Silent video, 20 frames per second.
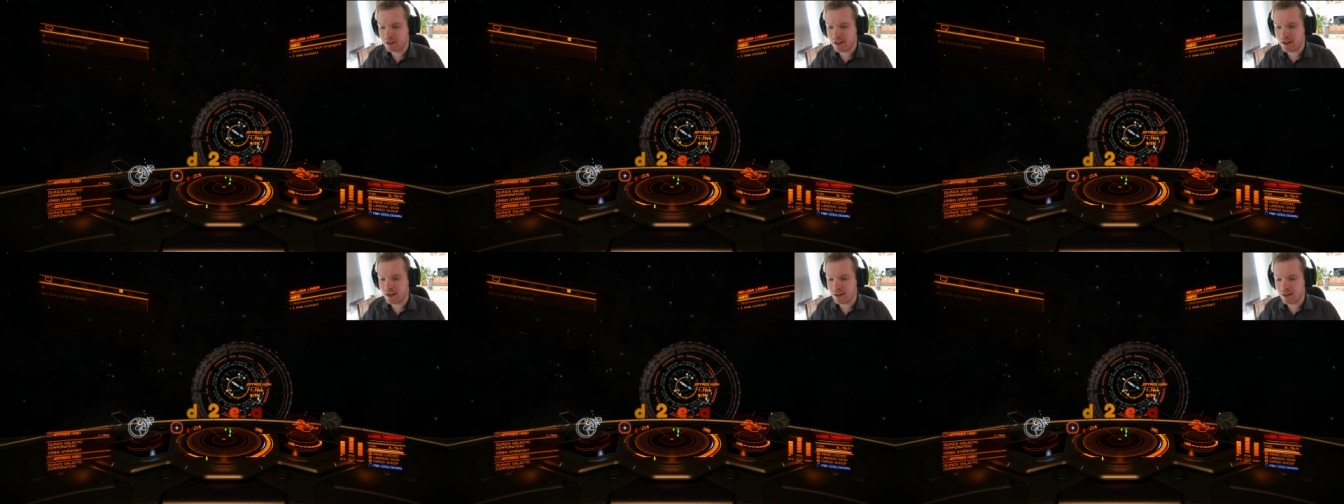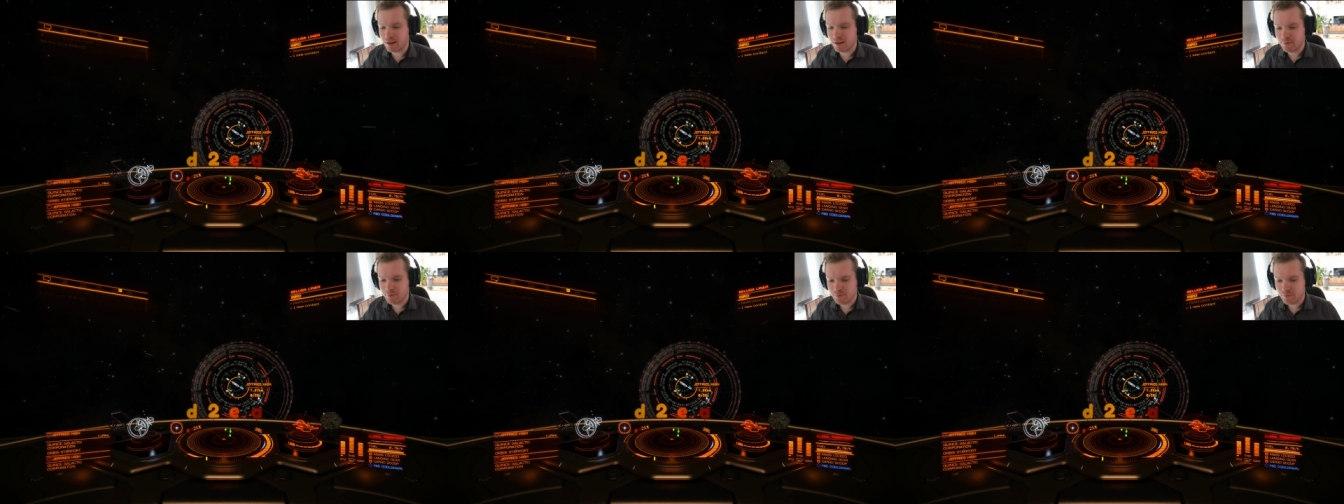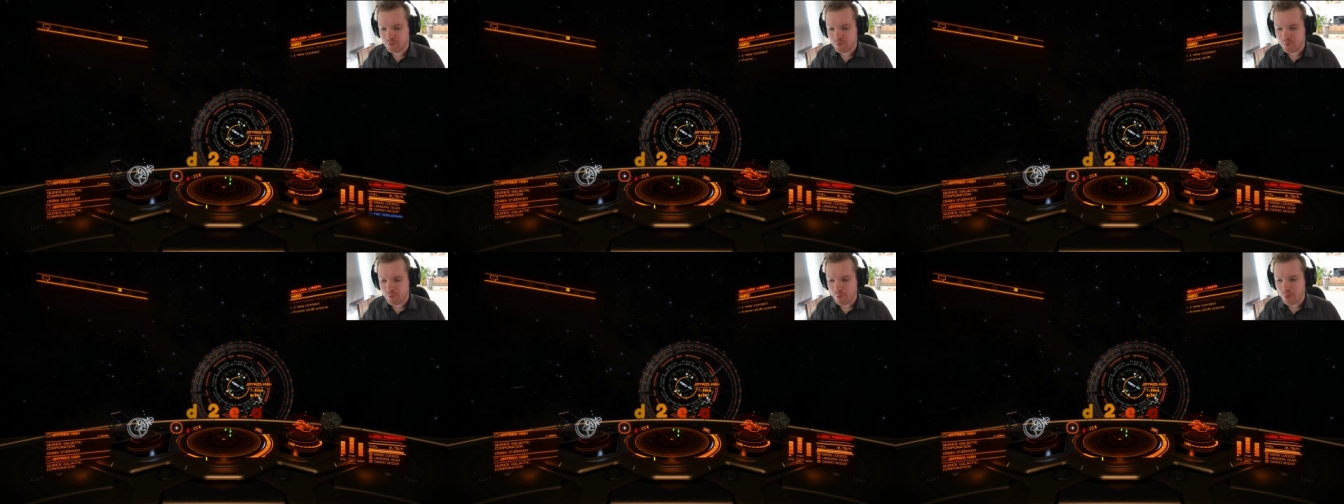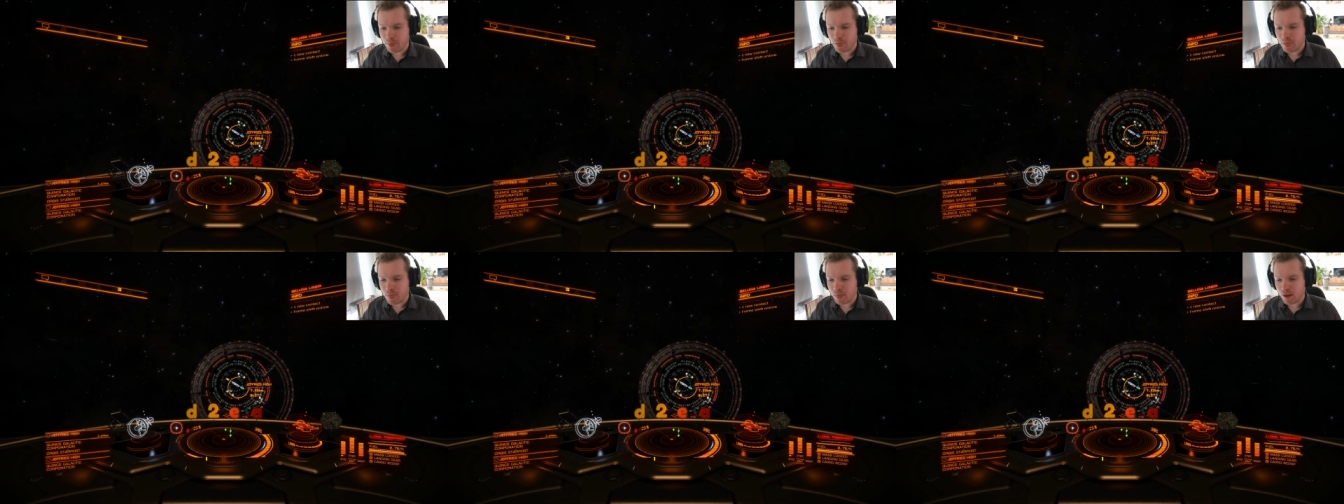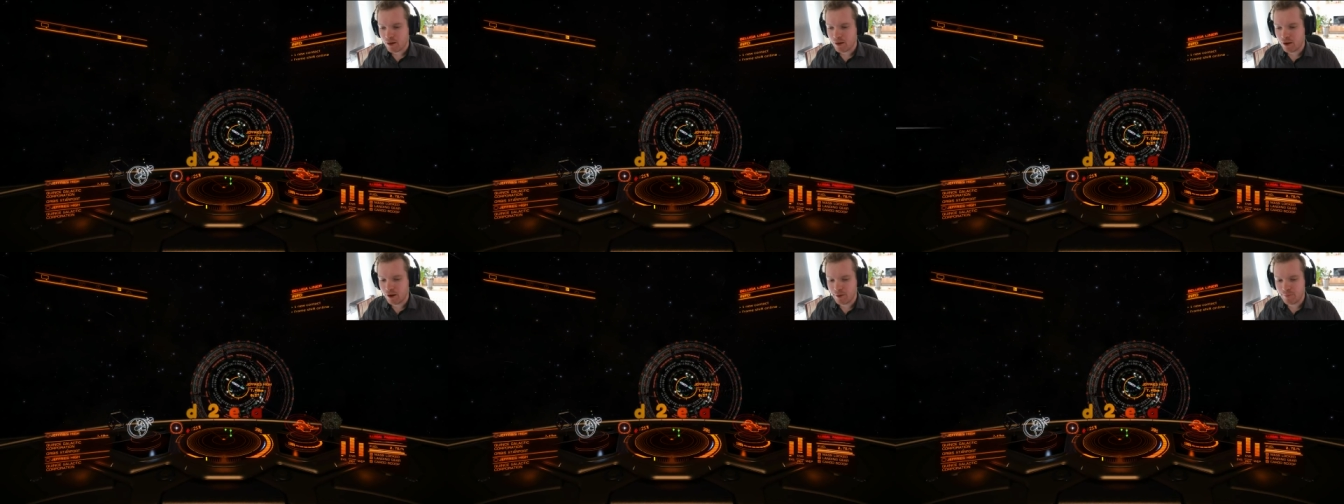getting in
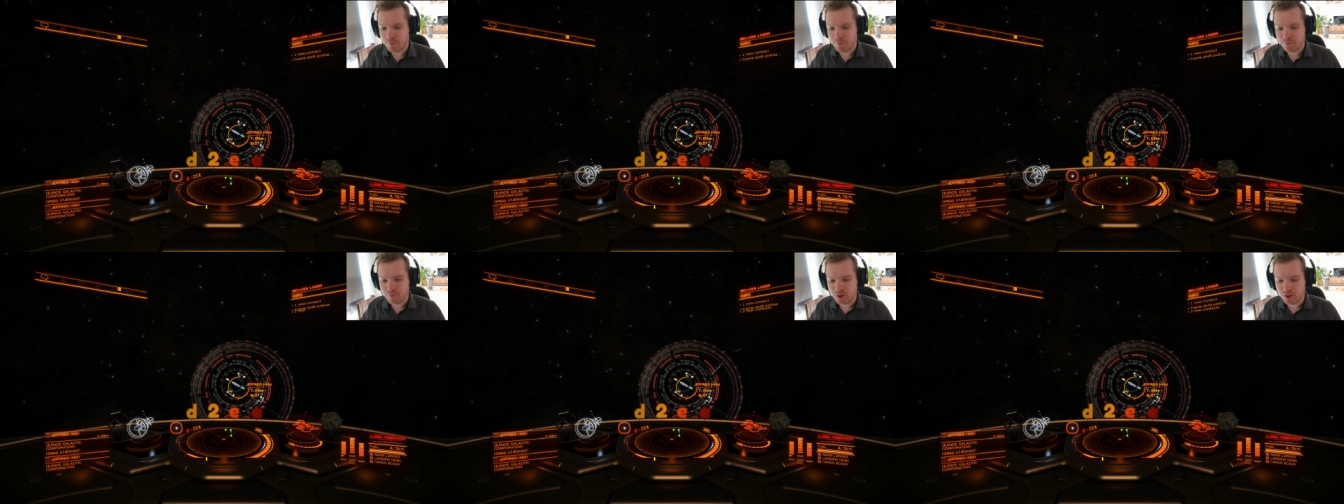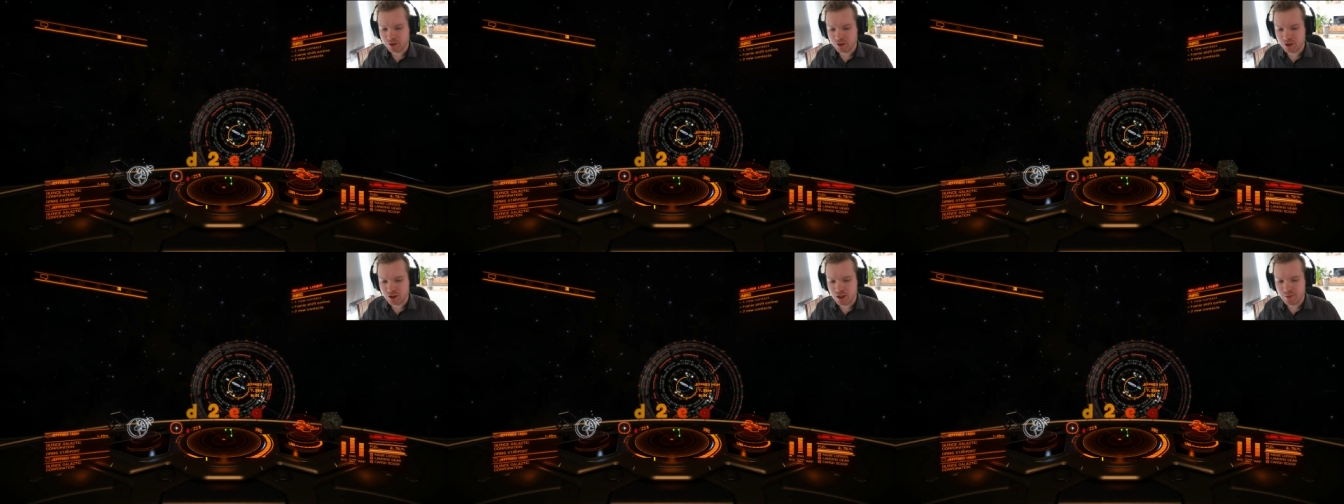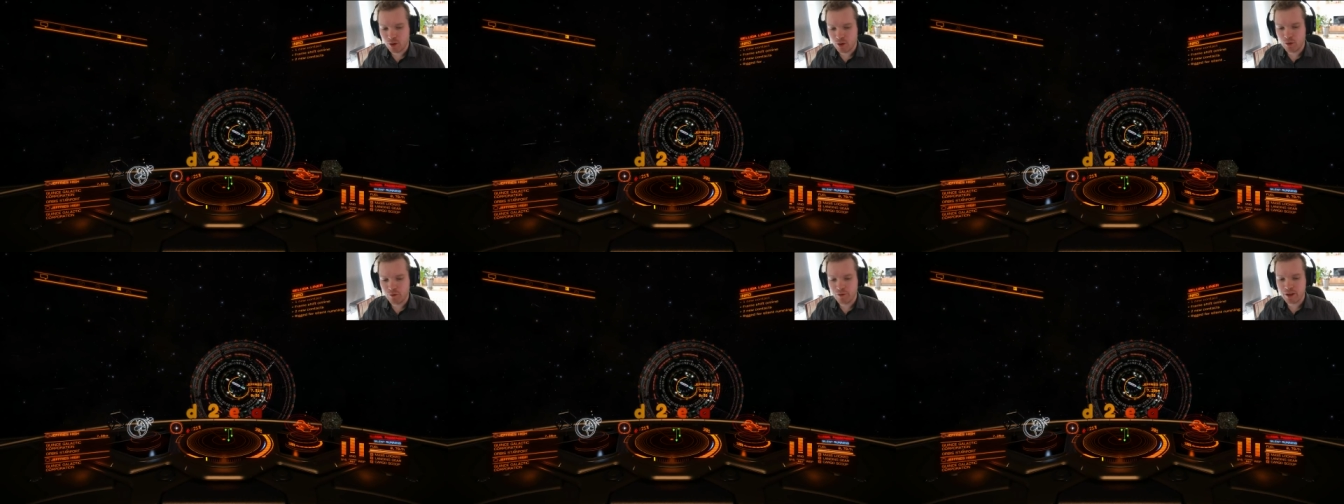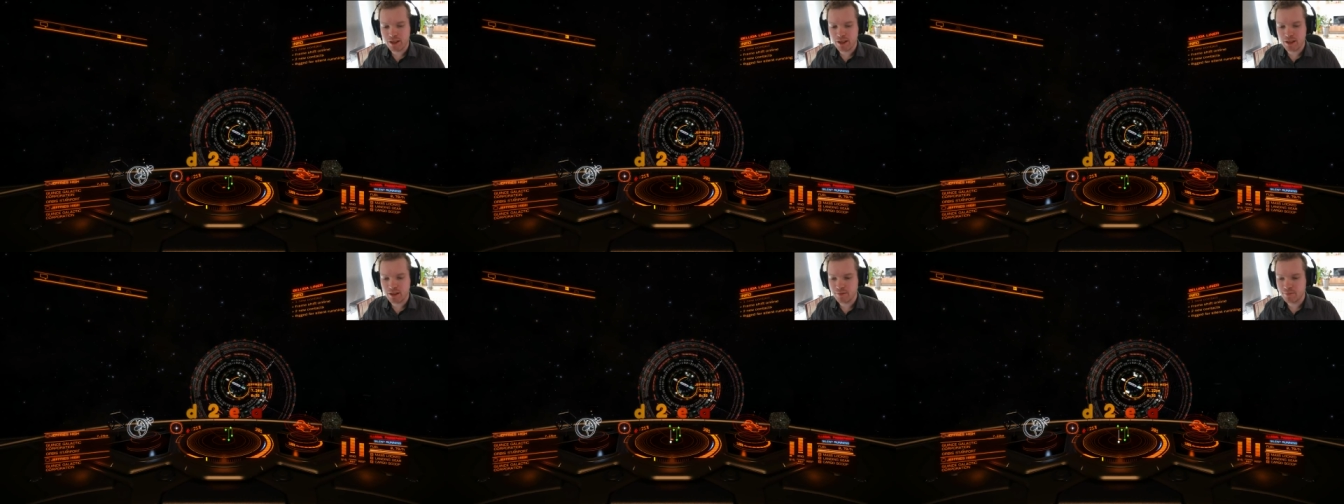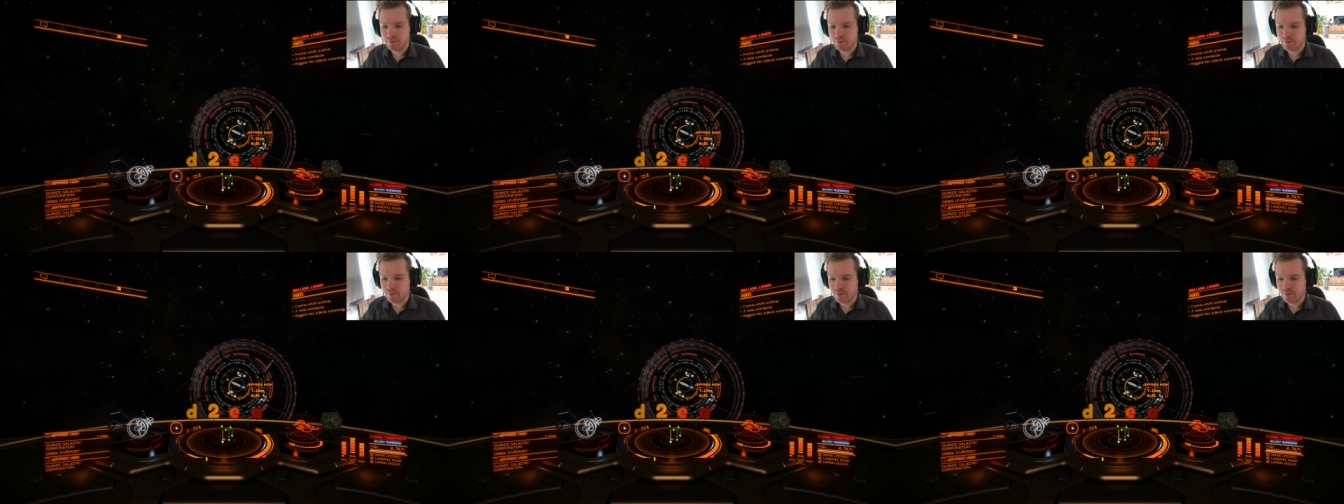um, because the ship are
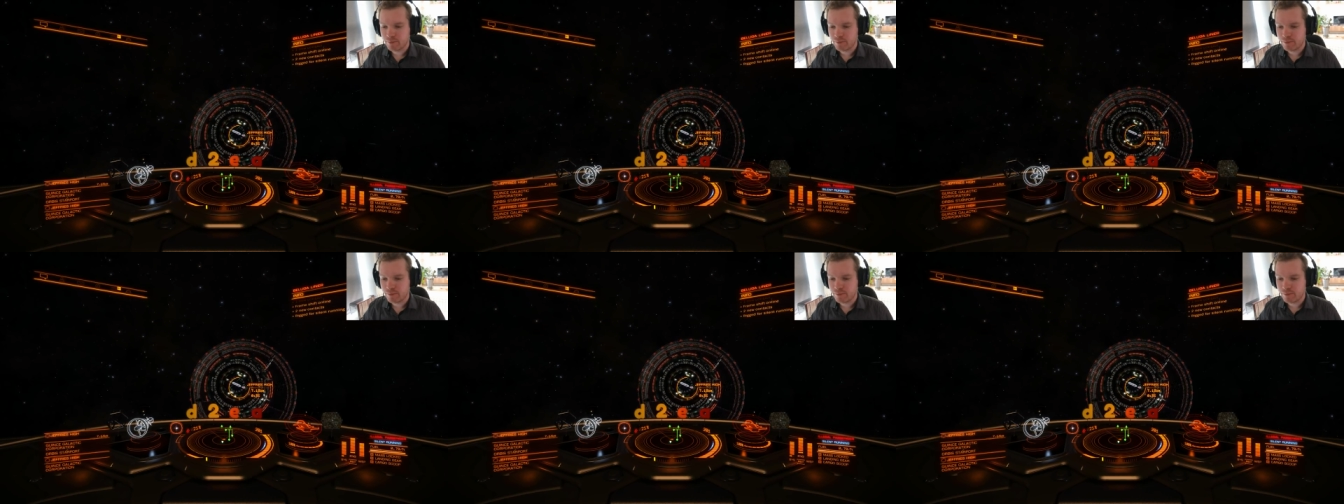overheating.